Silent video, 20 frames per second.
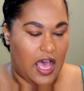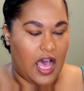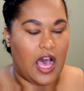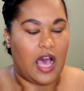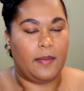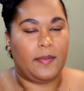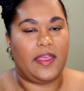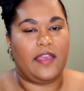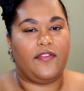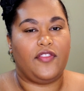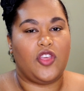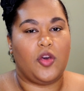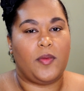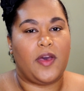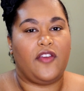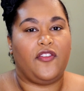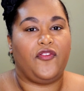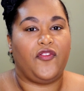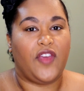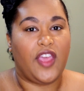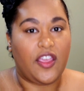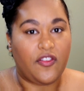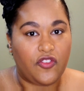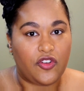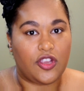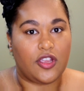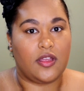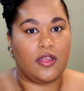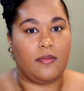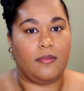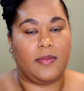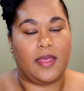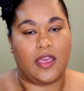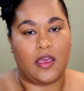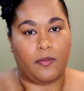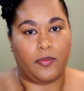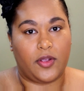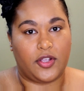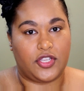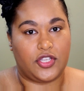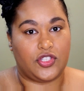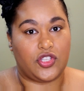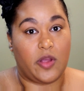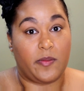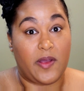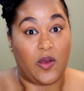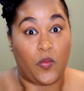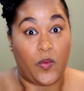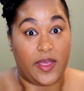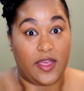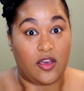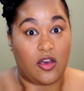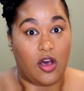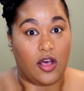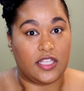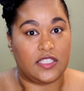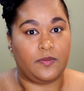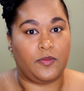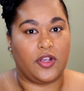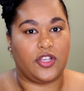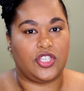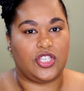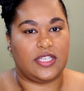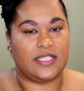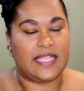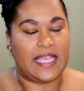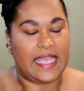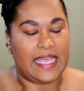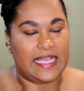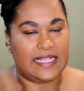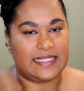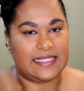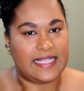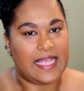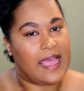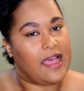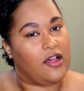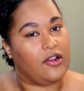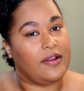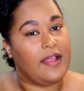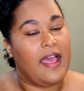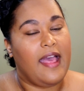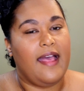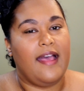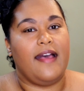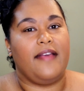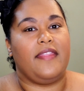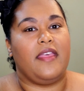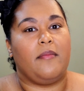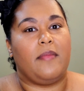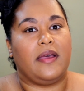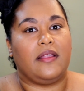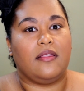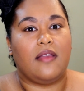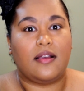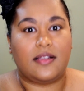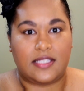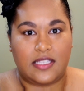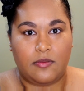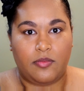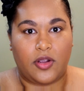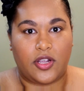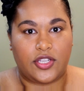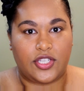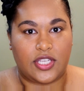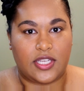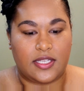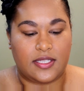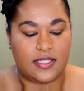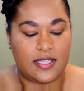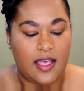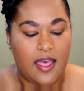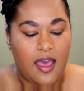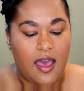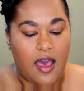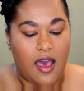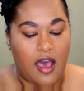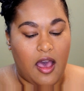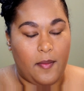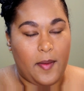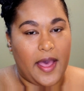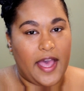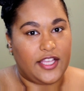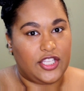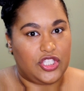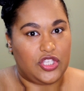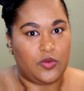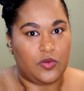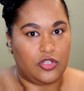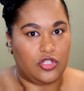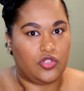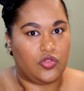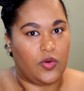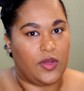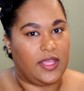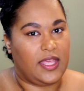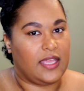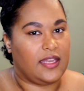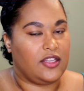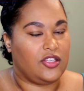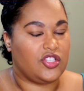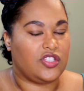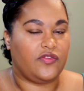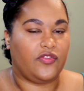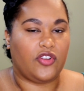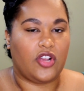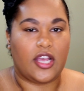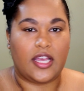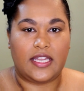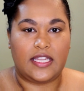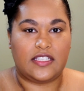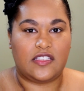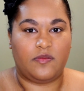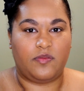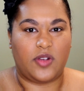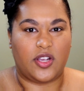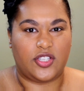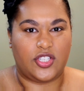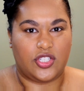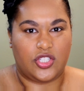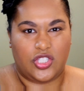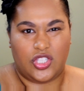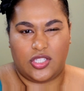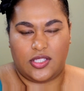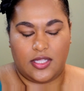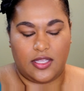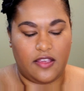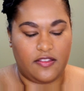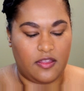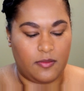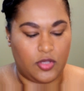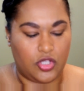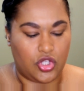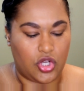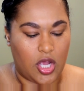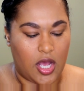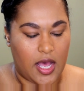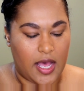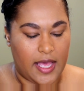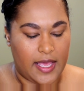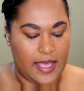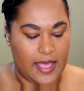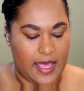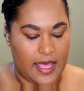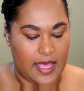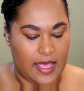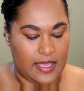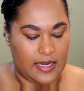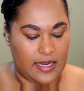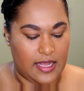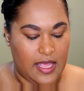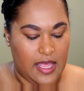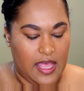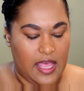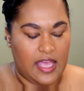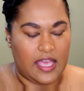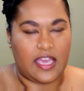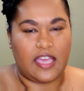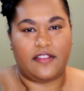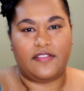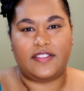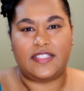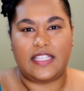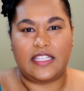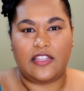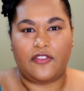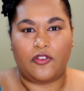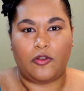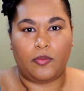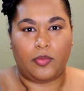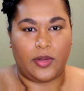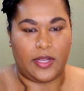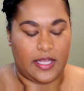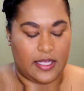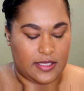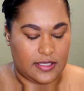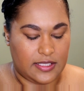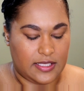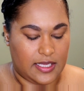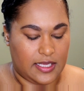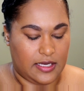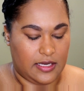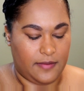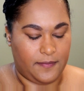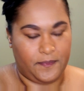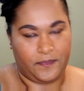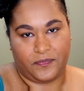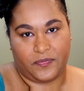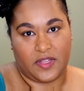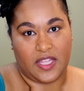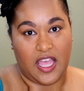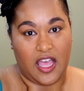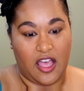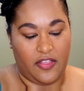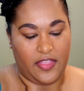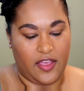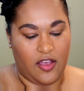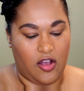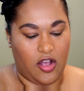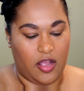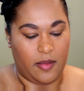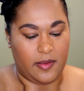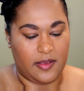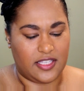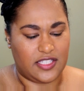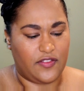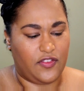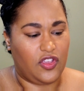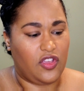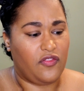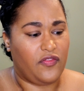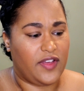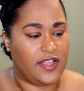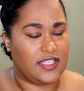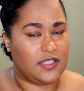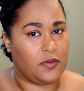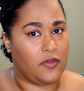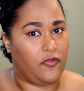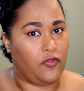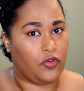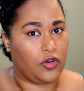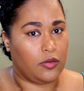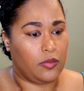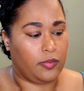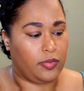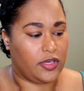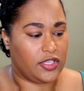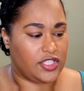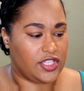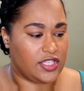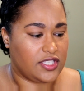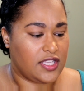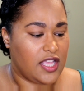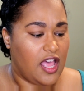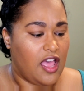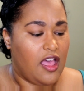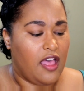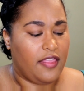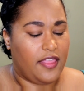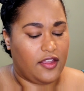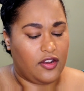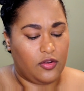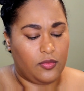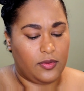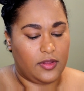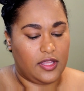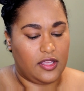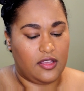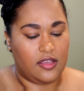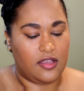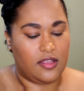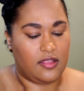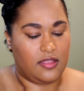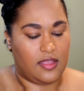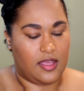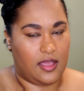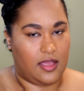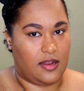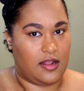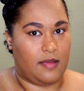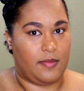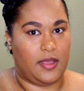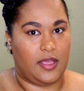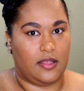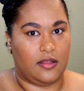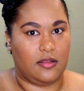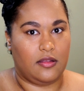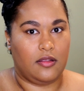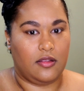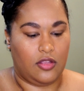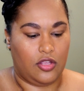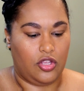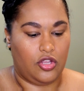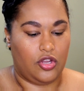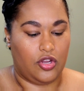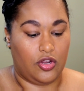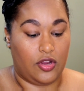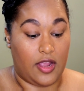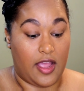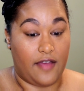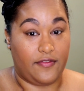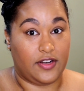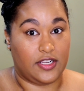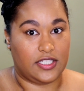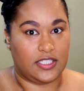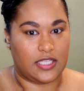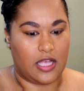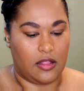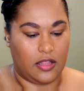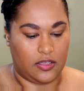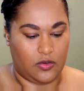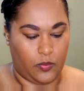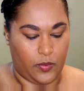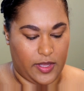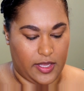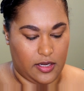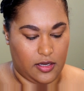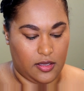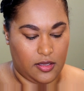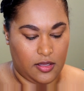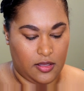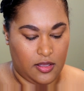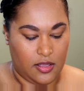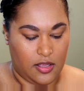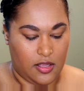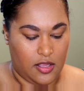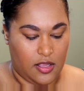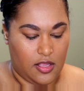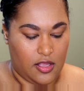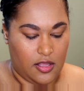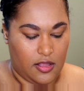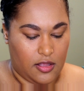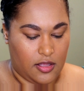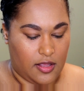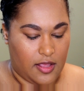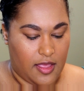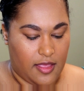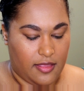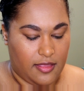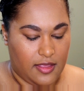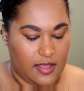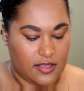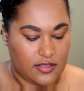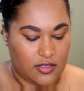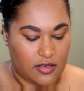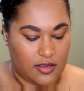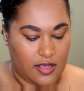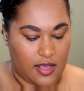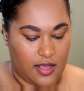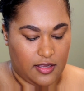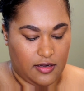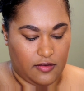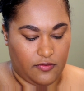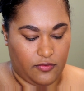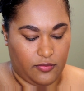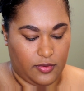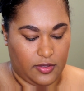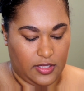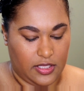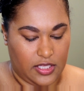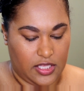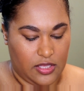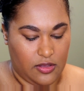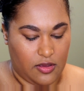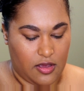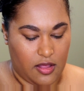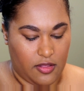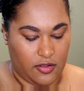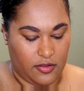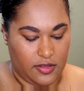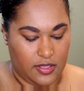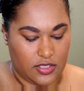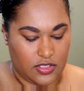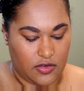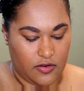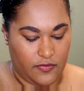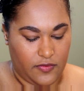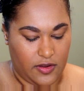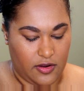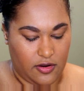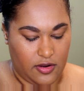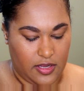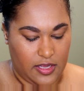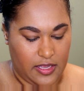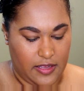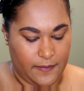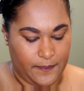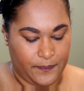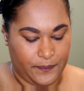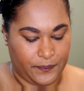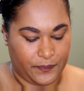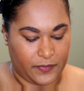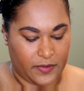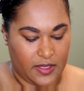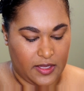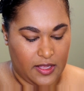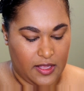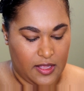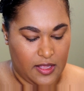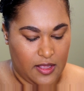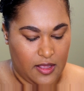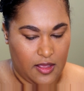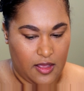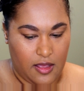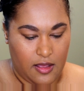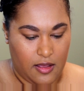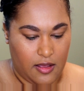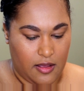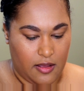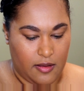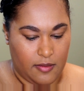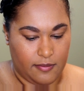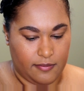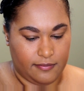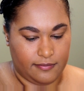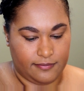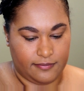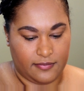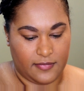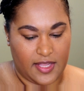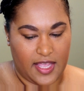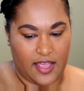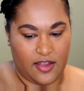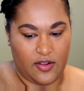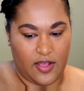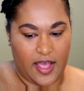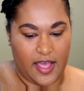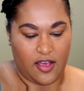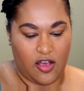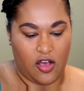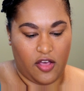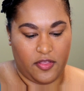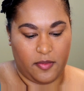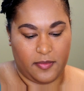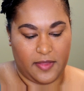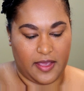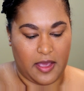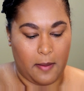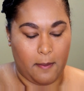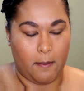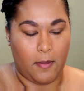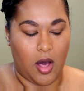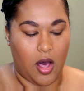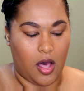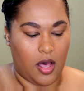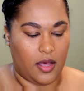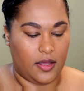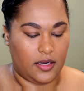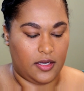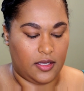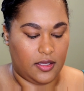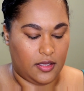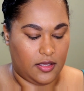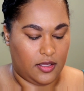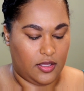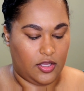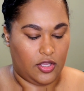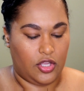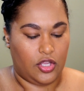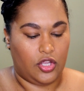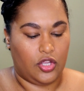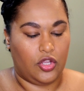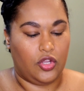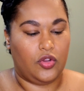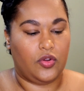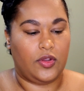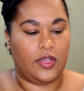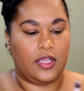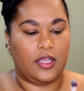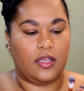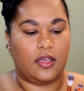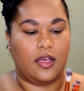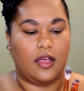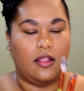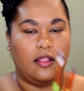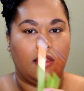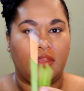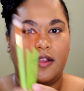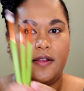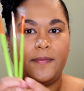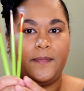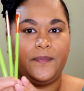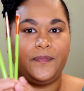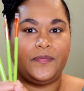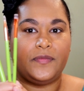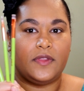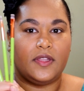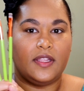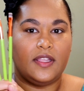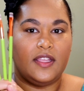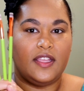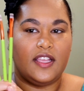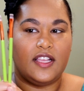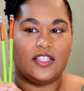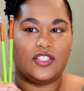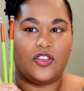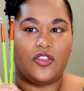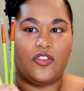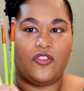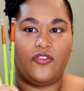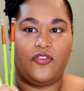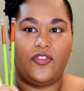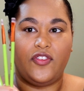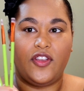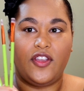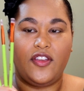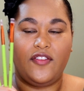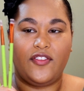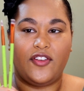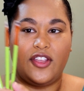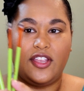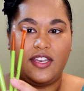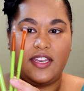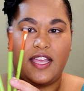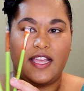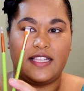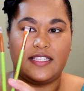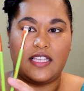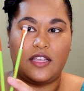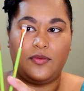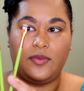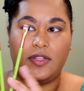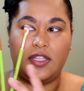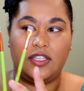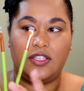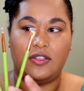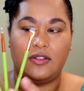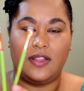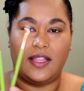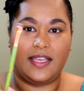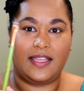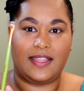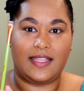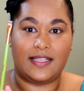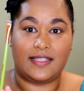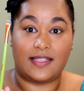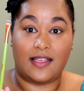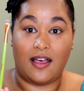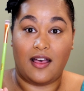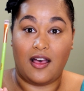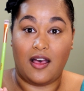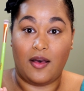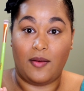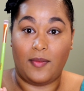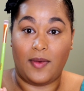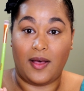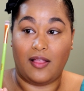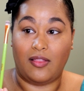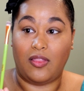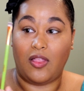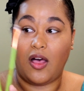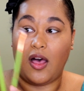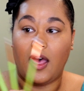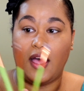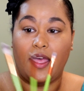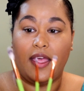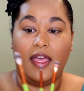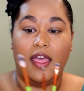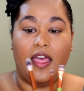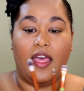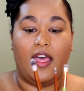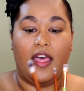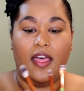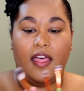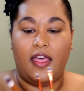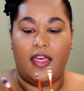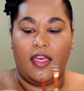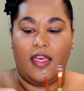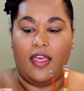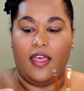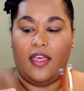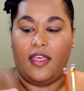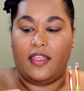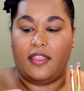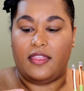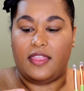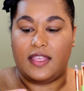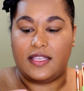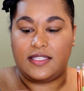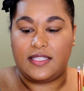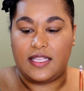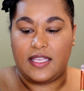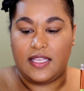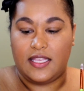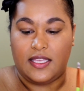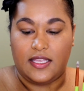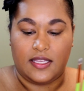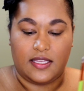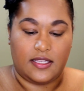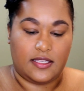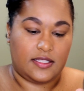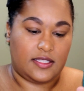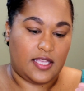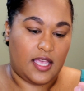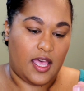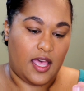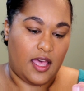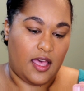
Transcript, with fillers: um, even though my favorite makeup brushes are my Wayne Goss brushes, hands down, and then my Luxie brushes. Um, I do enjoy getting just varieties of brushes just to give them a try and kind of see different brands and how they are. Because if you can find some affordable brushes that are really good, then, I mean, you're having a solid win. And these are kind of really cute color. These are very, um, I know I call them like a mauve green color. So they're very, very nice. I really do like these um, a lot. This is,